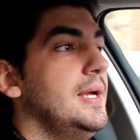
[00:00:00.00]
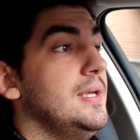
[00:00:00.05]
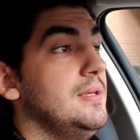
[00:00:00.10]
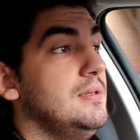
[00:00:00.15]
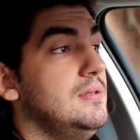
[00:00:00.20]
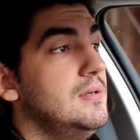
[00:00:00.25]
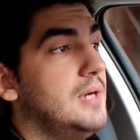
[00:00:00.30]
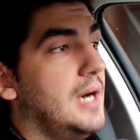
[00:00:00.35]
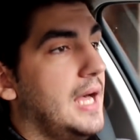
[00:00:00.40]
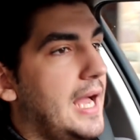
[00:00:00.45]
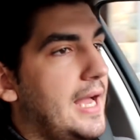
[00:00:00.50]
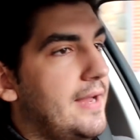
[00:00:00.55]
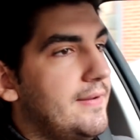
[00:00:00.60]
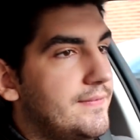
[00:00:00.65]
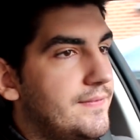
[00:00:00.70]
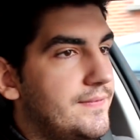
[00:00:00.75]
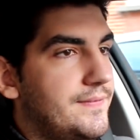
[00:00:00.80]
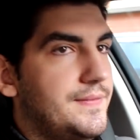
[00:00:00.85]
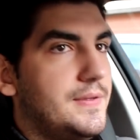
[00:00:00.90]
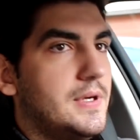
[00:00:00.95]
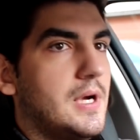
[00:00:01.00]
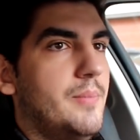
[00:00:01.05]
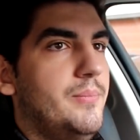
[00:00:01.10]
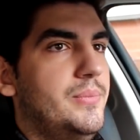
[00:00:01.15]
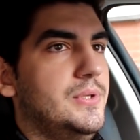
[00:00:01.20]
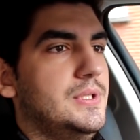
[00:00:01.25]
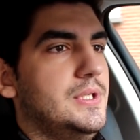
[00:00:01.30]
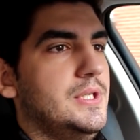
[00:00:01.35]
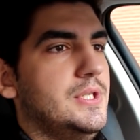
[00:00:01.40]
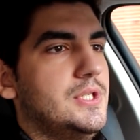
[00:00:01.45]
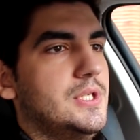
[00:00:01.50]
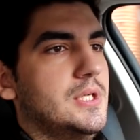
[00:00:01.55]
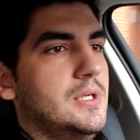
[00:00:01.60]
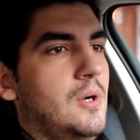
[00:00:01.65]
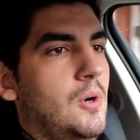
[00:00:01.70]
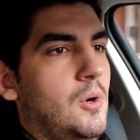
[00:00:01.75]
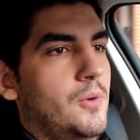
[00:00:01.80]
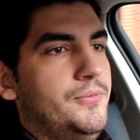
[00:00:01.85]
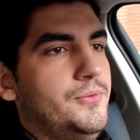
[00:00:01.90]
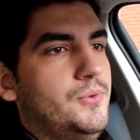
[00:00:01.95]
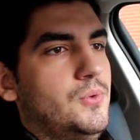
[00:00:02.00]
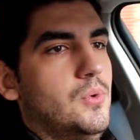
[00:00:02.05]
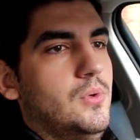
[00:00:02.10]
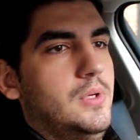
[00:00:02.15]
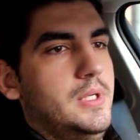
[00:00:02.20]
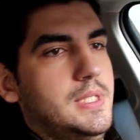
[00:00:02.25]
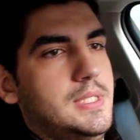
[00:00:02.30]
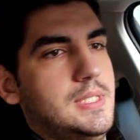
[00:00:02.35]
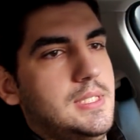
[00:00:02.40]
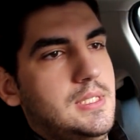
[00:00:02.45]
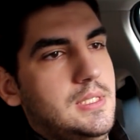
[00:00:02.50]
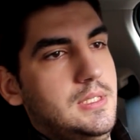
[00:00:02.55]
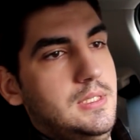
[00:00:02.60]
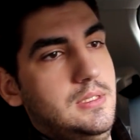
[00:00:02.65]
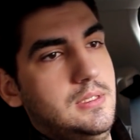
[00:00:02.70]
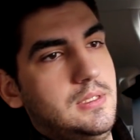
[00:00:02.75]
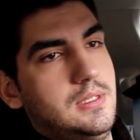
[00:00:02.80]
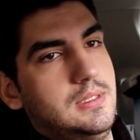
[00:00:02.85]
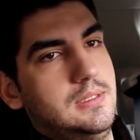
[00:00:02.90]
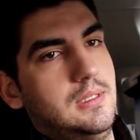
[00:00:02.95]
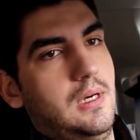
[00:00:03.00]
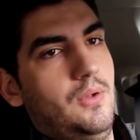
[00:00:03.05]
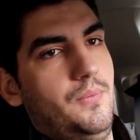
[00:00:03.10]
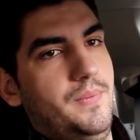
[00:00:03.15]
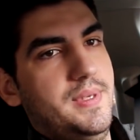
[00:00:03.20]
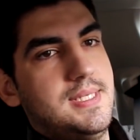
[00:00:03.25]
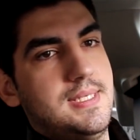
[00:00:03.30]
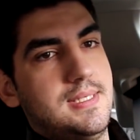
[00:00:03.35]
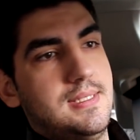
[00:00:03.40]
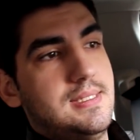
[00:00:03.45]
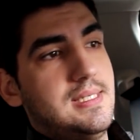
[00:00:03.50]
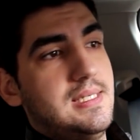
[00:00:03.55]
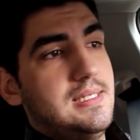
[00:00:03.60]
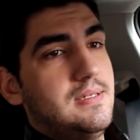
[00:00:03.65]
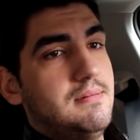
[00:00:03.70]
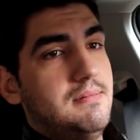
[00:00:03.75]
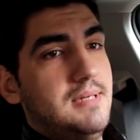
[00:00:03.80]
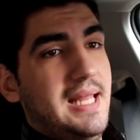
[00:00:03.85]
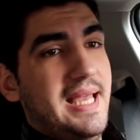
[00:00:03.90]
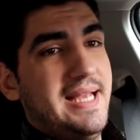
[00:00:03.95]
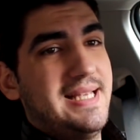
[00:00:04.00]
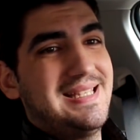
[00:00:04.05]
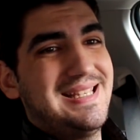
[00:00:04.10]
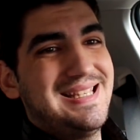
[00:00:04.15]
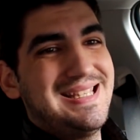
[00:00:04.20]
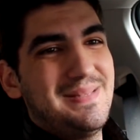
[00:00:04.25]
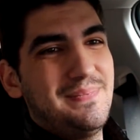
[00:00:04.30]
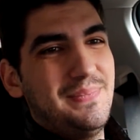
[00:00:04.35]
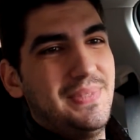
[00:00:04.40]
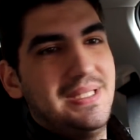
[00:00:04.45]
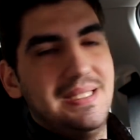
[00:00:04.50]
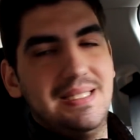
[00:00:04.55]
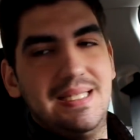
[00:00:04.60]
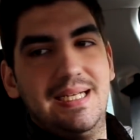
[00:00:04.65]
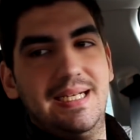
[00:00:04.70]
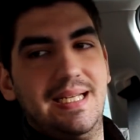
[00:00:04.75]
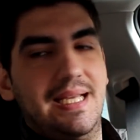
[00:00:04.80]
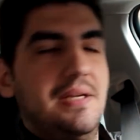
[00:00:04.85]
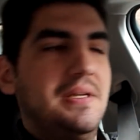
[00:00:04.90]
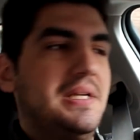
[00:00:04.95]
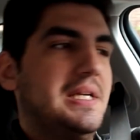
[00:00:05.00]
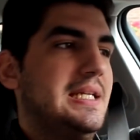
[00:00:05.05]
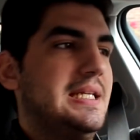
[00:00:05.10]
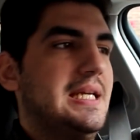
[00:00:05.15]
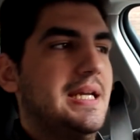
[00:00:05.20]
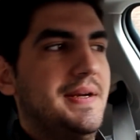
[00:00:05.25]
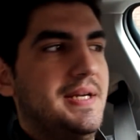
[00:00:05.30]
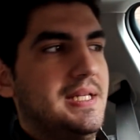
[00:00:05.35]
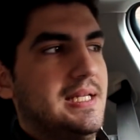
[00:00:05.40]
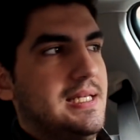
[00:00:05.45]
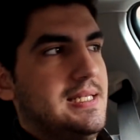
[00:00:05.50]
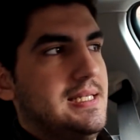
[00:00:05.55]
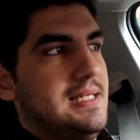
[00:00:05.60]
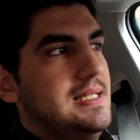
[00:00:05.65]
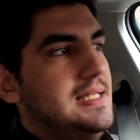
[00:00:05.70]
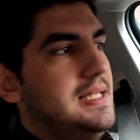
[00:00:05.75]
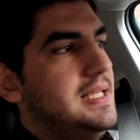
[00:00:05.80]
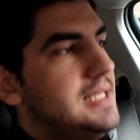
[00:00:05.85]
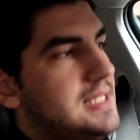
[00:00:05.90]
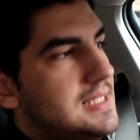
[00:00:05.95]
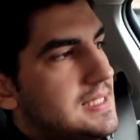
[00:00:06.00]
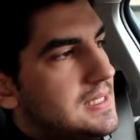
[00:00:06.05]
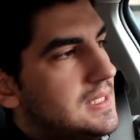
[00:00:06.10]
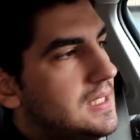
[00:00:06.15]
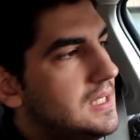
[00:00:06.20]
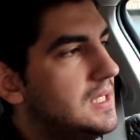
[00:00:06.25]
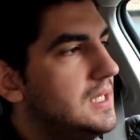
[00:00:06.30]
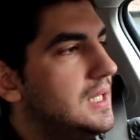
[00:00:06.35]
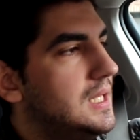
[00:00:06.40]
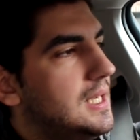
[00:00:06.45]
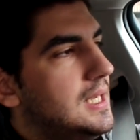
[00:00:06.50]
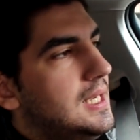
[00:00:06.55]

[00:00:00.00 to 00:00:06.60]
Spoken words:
You have competition, of course. You could always consider Lexus, but then again you can get it as a diesel.